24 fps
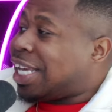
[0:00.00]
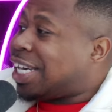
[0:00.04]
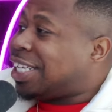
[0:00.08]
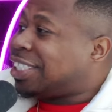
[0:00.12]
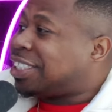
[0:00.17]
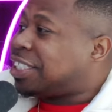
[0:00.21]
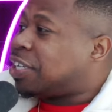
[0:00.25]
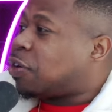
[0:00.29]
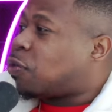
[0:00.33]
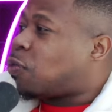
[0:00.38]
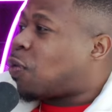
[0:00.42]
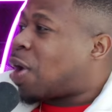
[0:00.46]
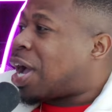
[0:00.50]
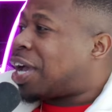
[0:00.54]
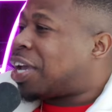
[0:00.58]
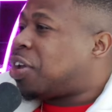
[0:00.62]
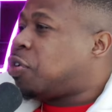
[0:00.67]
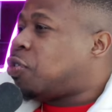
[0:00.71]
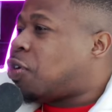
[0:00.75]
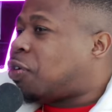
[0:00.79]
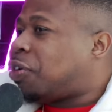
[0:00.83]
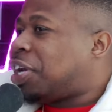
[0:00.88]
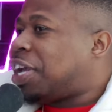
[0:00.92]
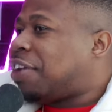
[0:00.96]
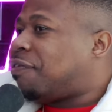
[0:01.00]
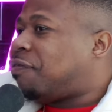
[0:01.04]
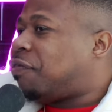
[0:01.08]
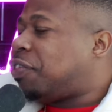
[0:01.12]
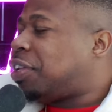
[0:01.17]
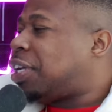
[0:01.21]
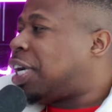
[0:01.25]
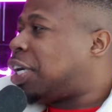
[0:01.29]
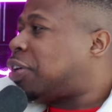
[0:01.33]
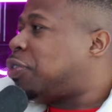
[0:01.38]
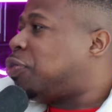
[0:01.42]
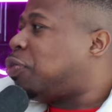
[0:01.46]
then it's in you don't even
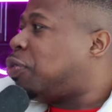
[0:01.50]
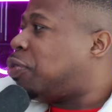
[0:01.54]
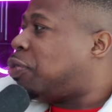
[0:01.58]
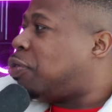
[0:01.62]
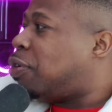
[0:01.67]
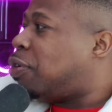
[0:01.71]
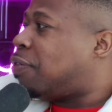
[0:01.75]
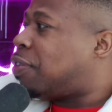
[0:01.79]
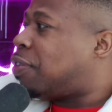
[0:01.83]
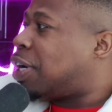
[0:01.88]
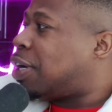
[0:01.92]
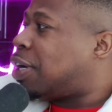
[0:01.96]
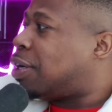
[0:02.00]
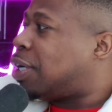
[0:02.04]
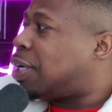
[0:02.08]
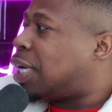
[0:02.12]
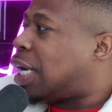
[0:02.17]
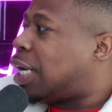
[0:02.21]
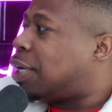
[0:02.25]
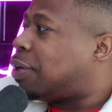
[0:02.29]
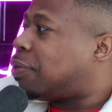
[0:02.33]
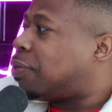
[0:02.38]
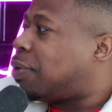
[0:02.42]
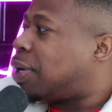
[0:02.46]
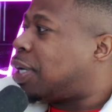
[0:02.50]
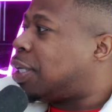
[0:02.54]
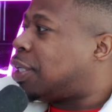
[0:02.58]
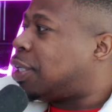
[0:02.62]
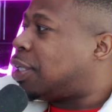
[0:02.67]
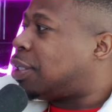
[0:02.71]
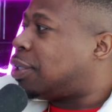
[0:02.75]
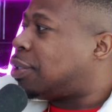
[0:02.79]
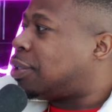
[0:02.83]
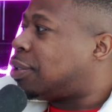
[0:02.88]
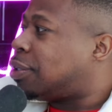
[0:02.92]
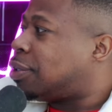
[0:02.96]
feel like you're in North Carolina right
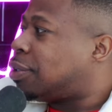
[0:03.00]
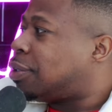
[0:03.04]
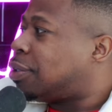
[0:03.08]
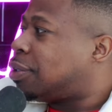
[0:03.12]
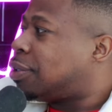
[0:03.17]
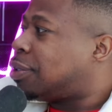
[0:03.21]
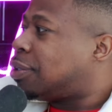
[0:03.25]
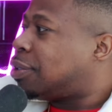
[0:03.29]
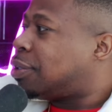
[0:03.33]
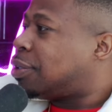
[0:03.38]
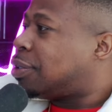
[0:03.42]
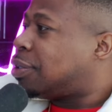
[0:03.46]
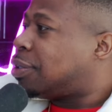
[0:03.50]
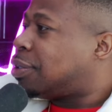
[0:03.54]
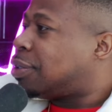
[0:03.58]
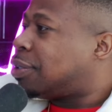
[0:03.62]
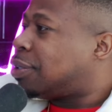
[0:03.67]
now. Yeah. Yeah,